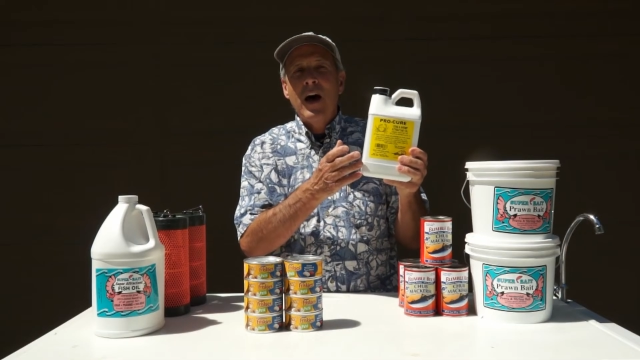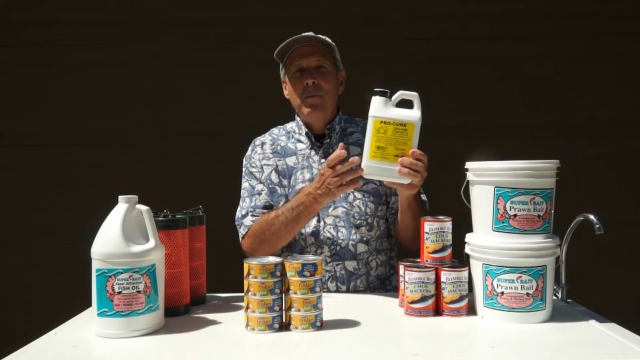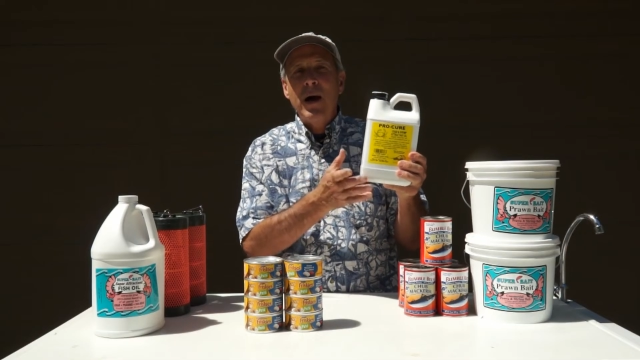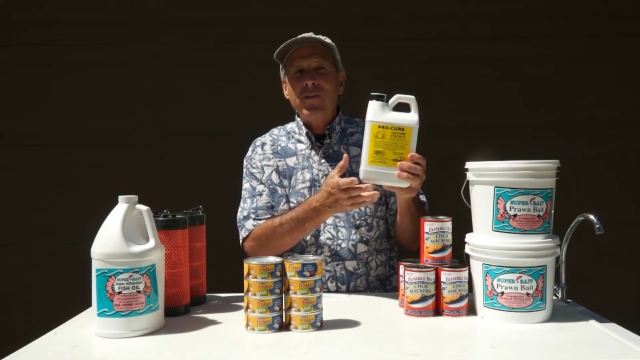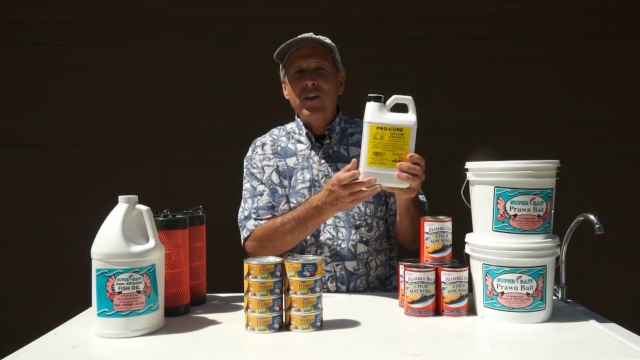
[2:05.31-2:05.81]

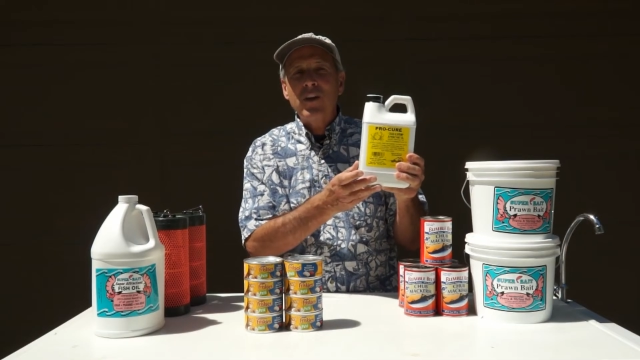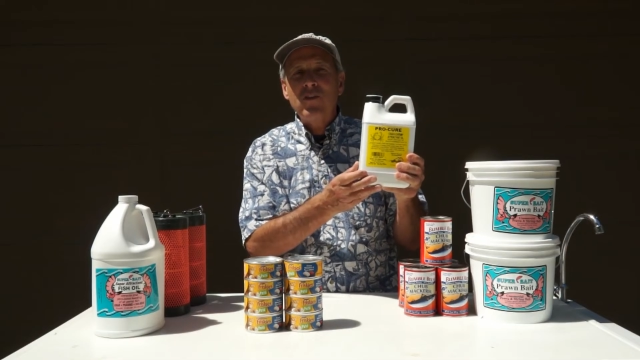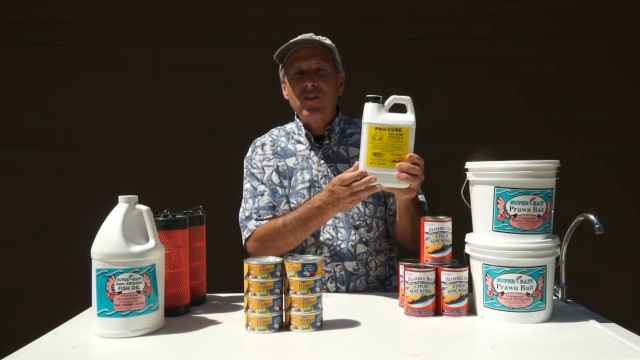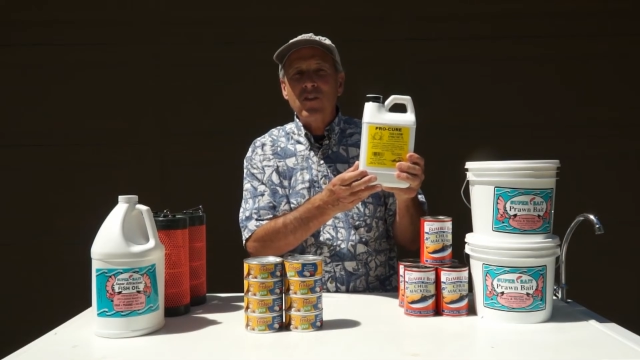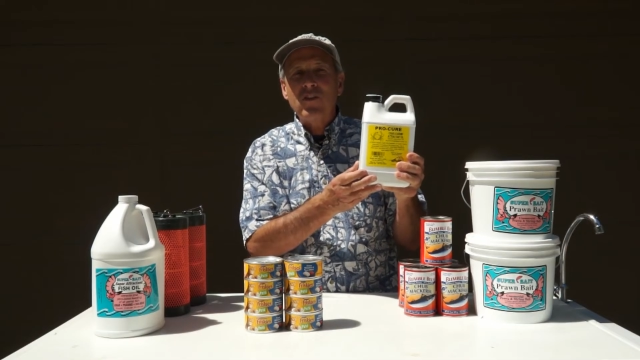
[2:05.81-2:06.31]
about the
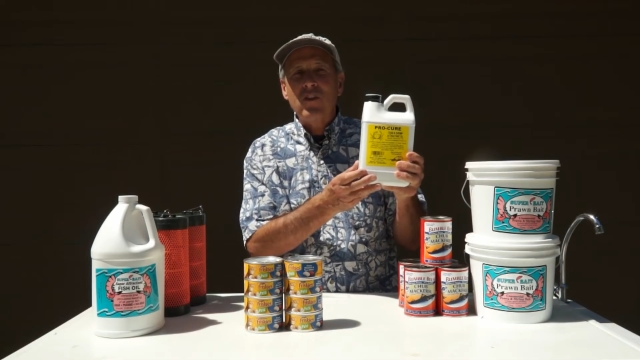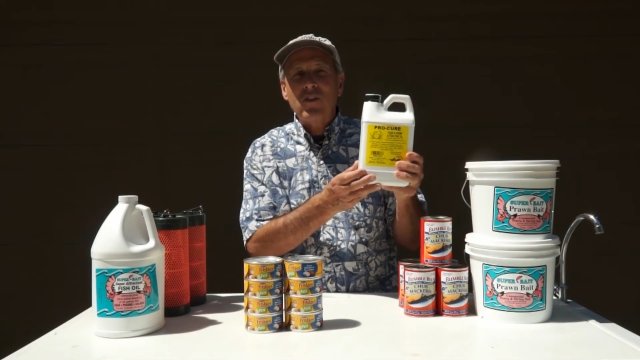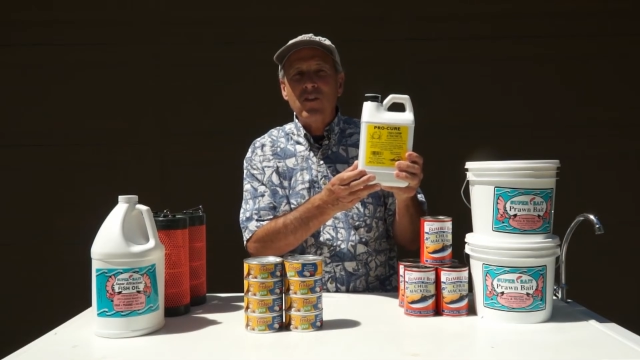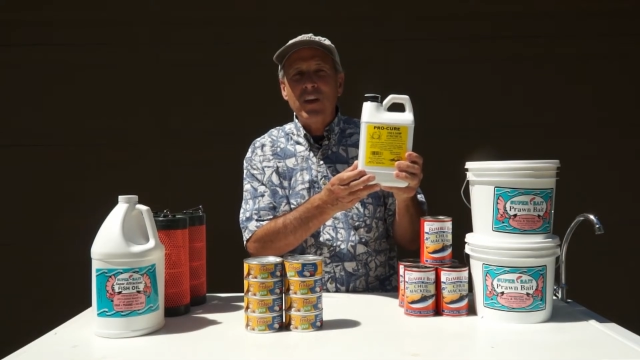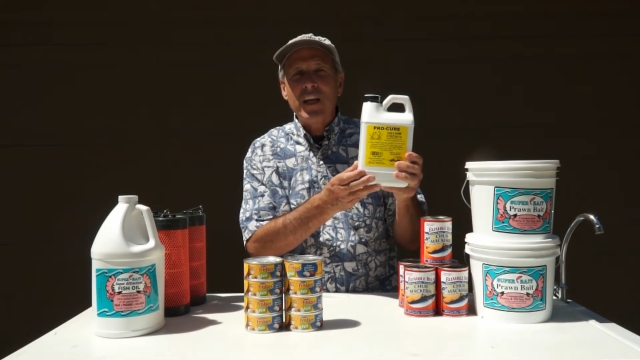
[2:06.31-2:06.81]

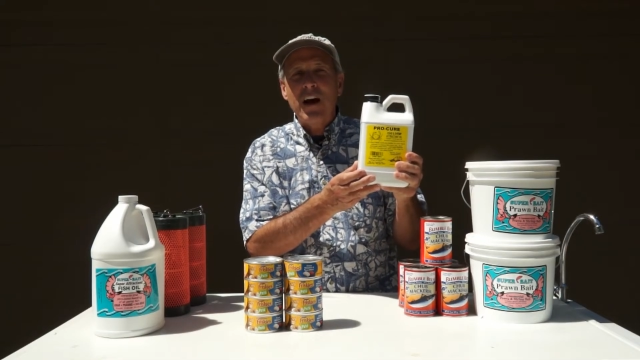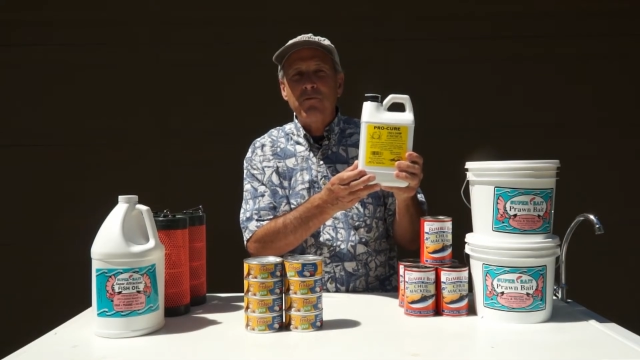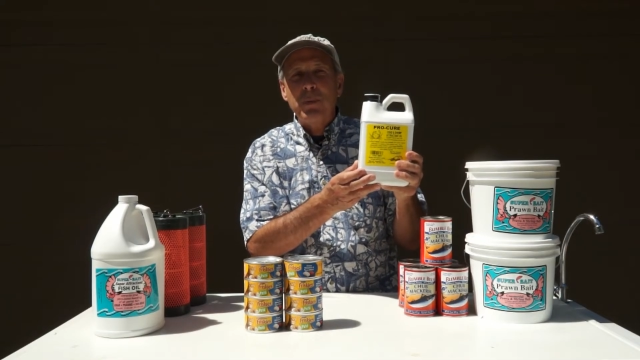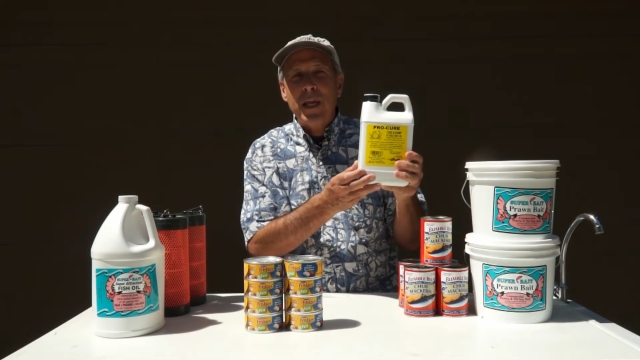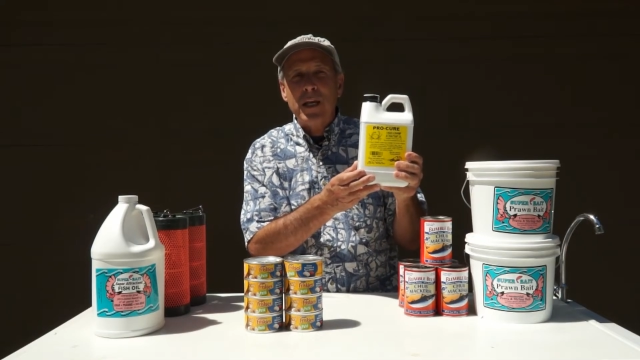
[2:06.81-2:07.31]
consistency
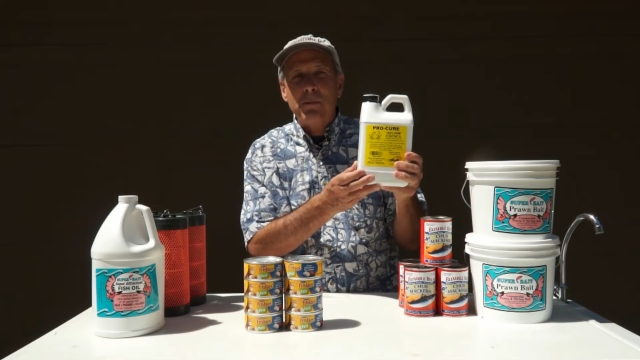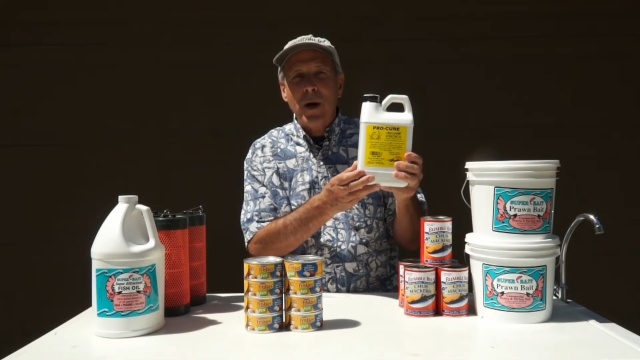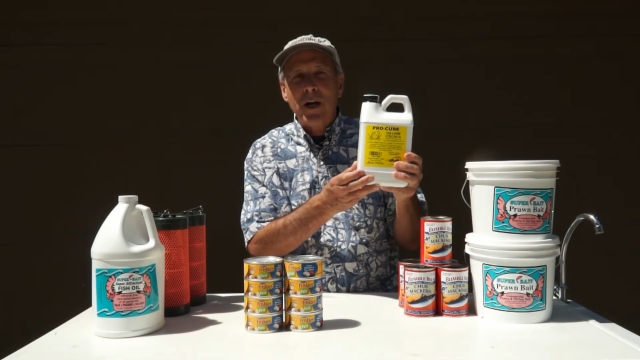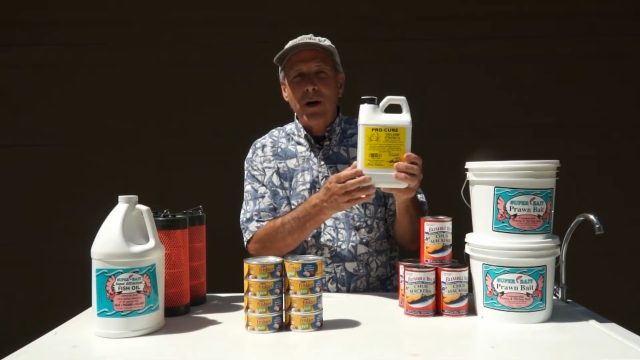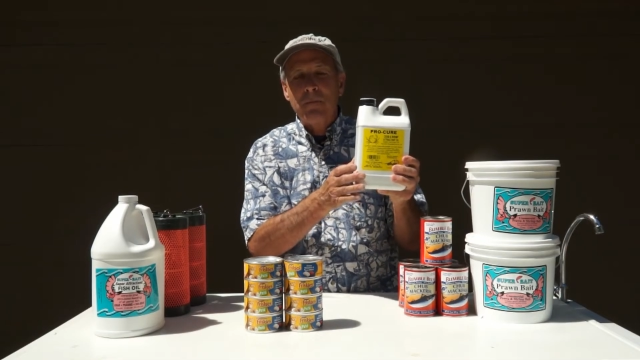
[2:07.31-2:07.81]
of peanut
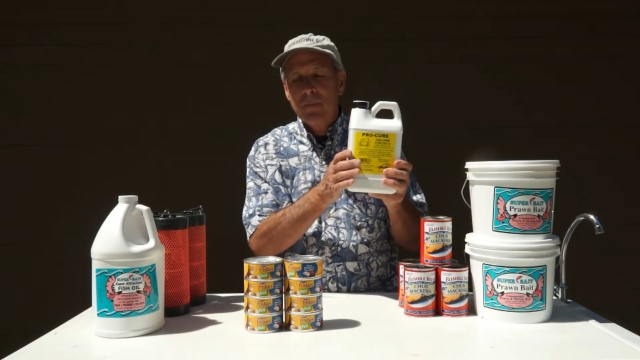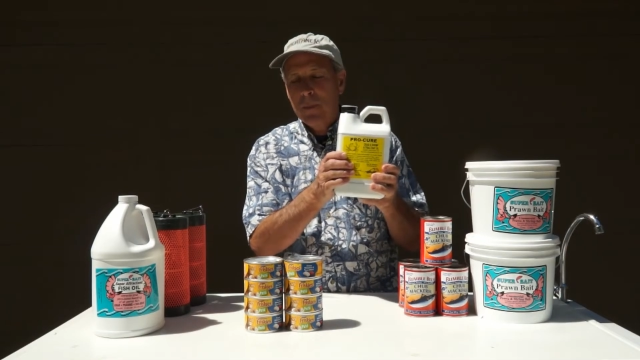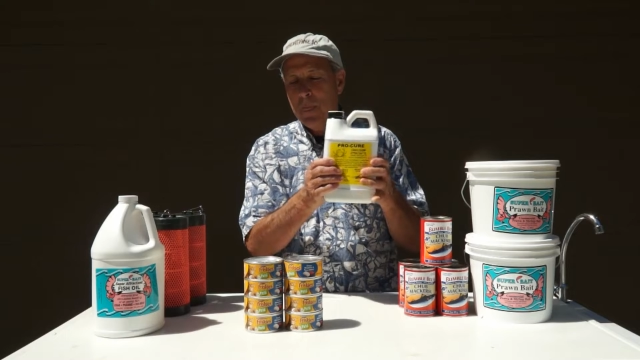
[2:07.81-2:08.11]
butter.